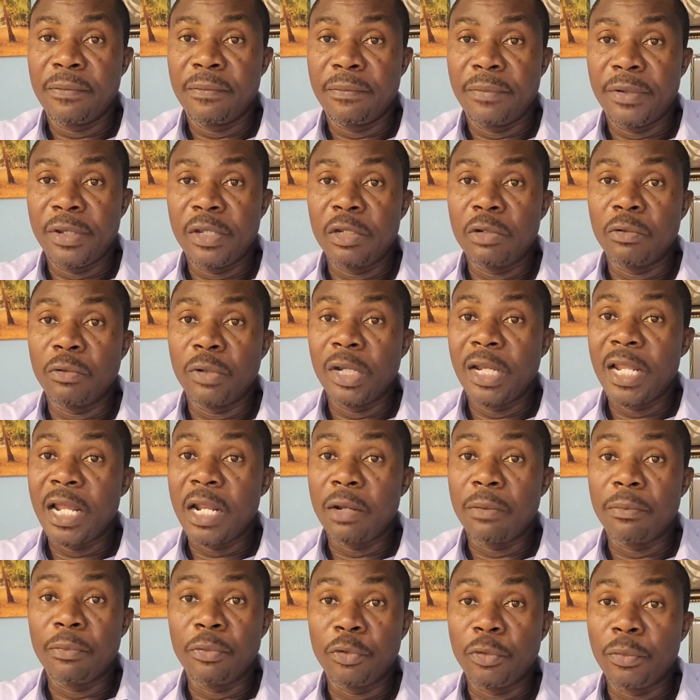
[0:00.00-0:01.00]
been doing a lot
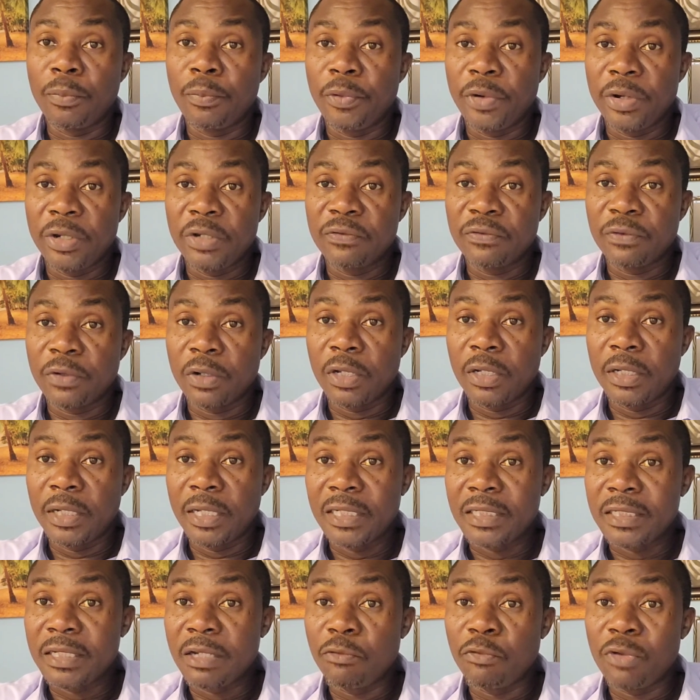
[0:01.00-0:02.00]
of blueprints for.
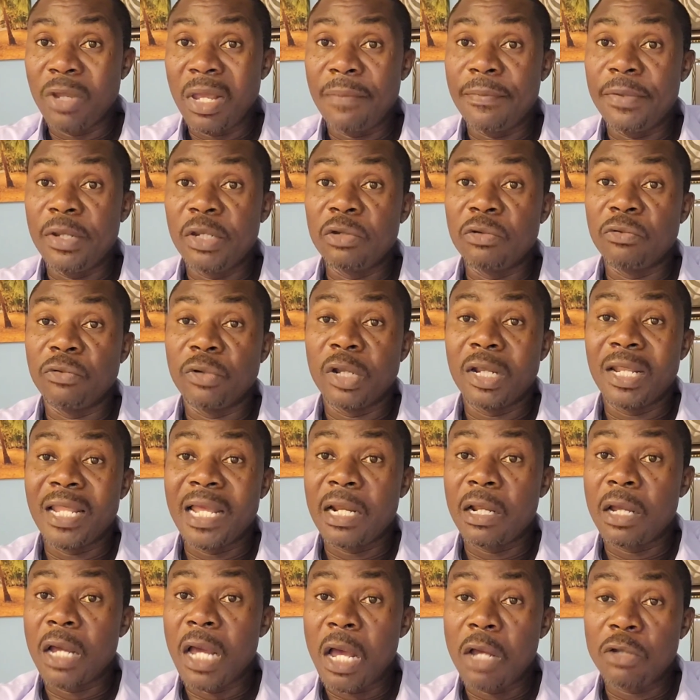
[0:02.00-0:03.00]
Lately, we have been doing a
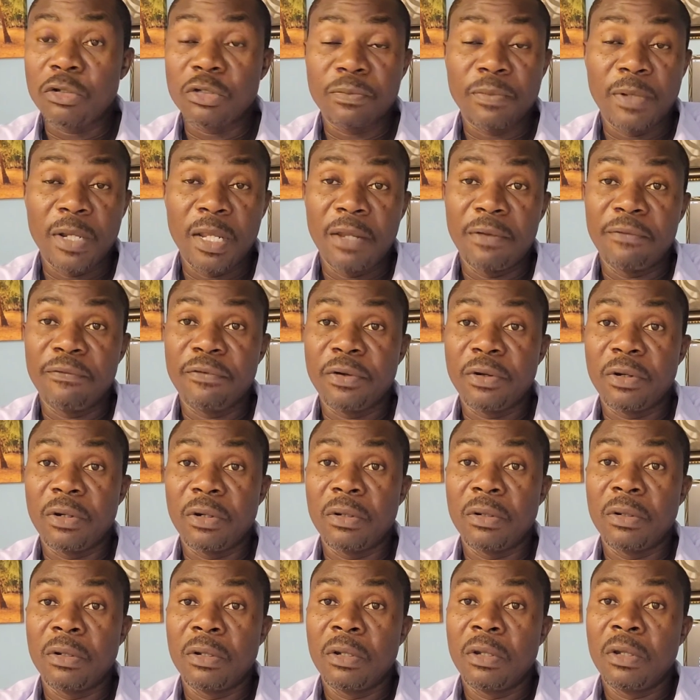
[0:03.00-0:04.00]
lot of house plan for
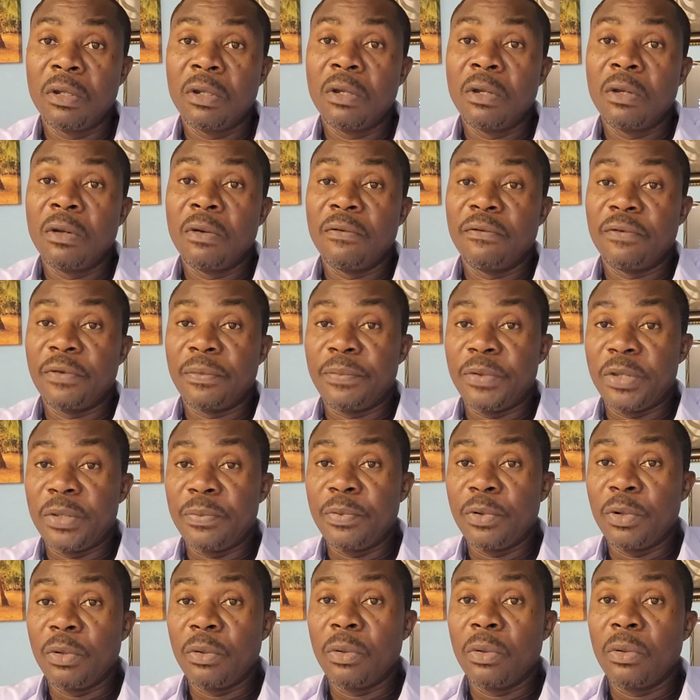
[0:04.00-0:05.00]

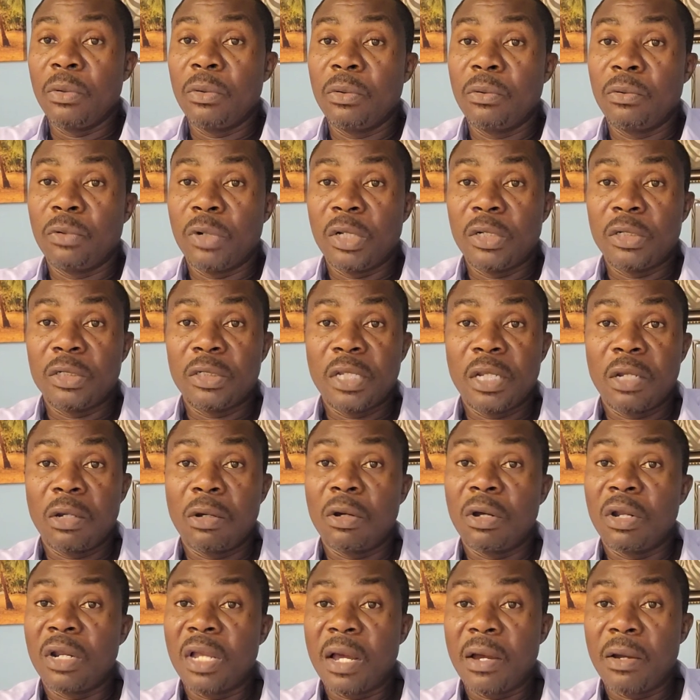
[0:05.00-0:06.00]
people. We'd like to thank
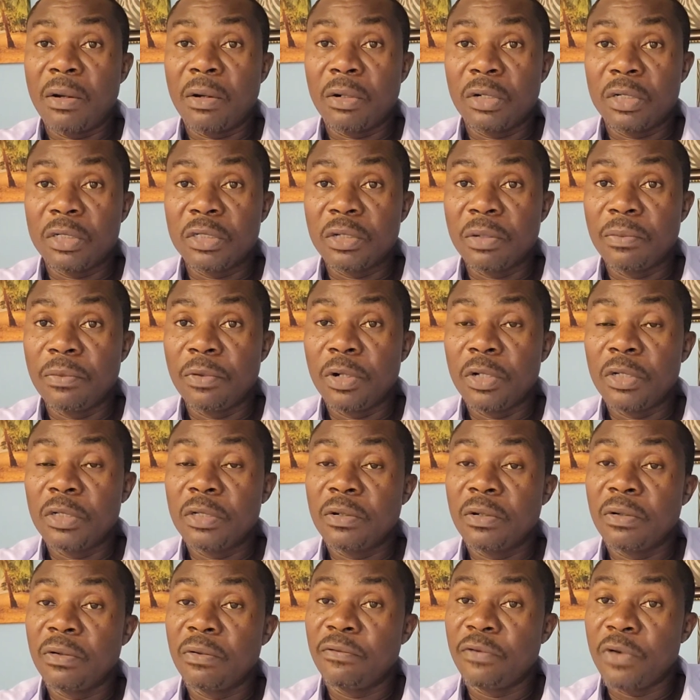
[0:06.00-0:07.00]
all our customers.
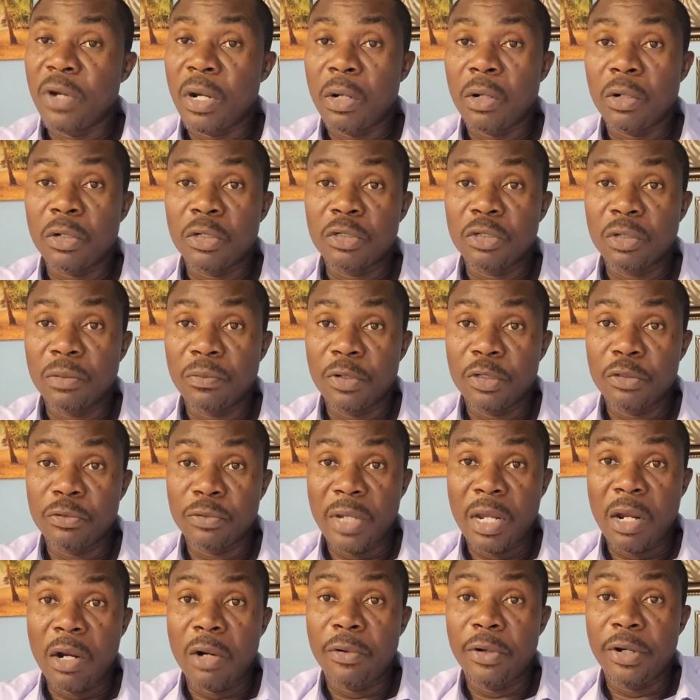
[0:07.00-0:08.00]
For our customers we
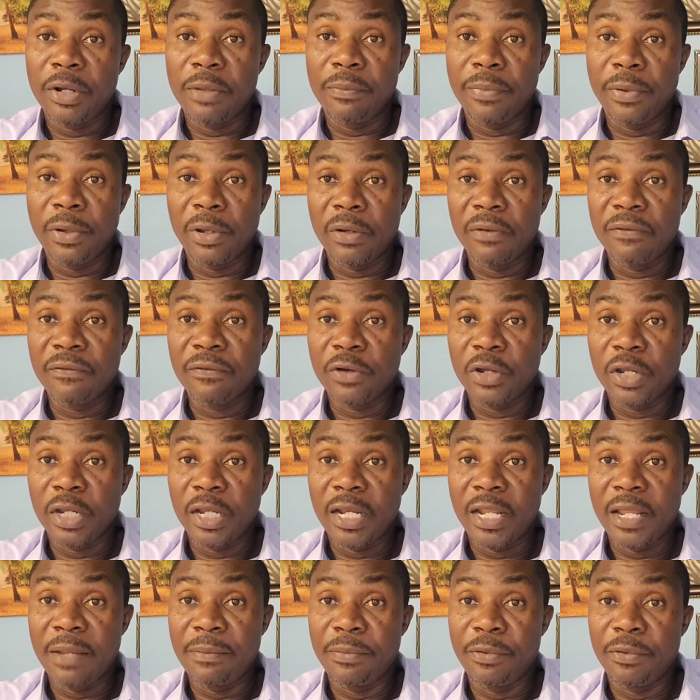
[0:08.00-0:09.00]
are already building for
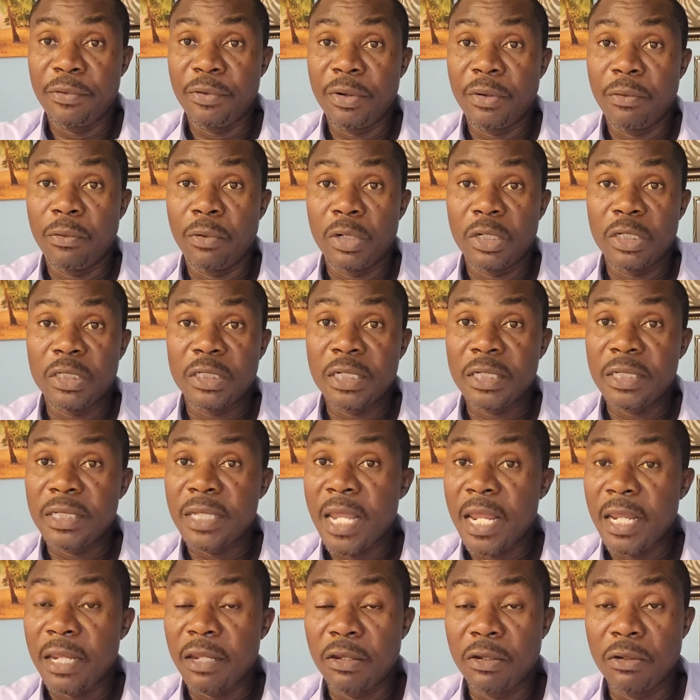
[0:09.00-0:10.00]
in Liberia, we want to say
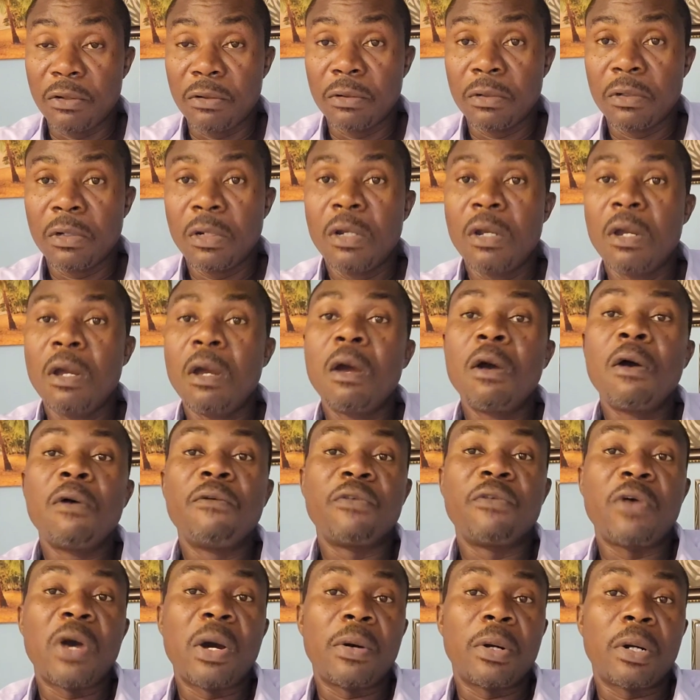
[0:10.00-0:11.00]
thank you.
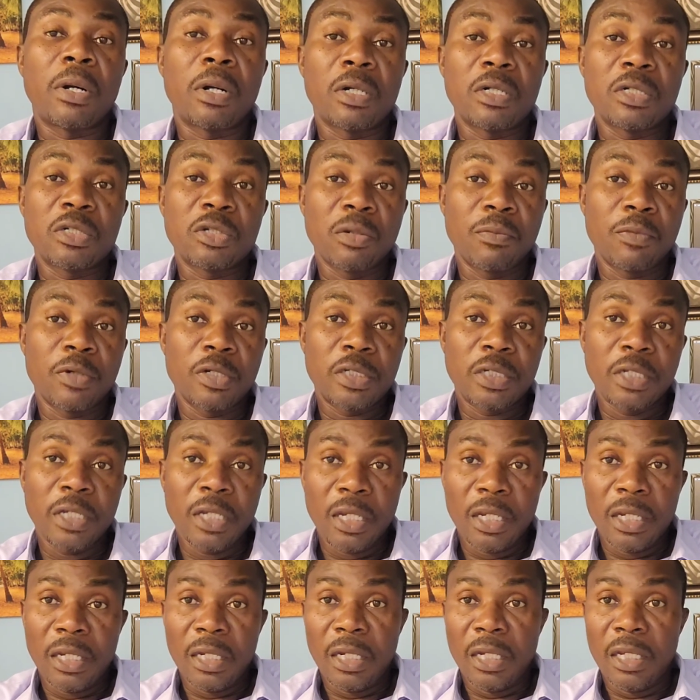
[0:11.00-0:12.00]
For our customers
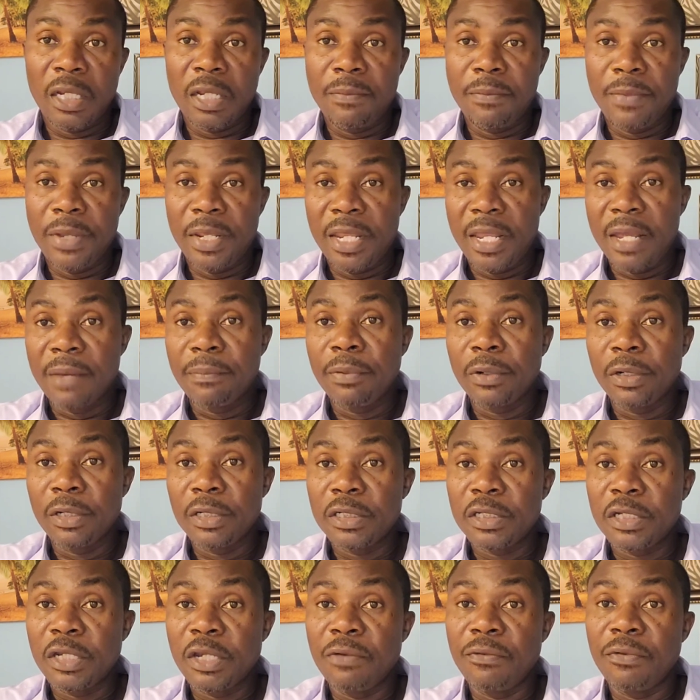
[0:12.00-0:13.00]
here in the
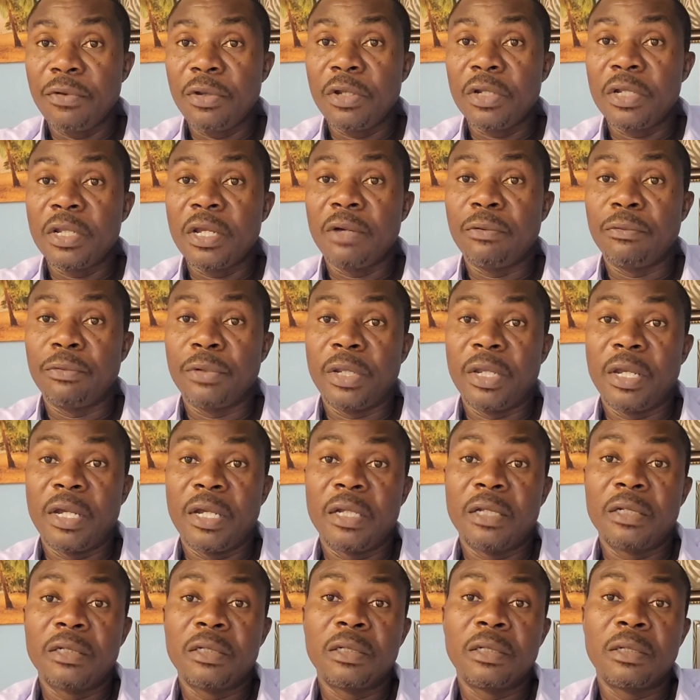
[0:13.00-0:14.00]
Minneapolis area that we
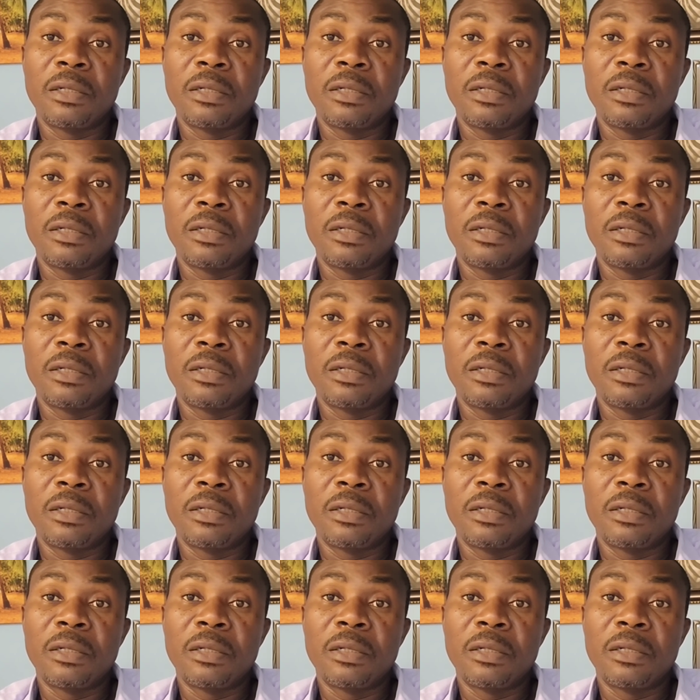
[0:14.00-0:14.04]
are,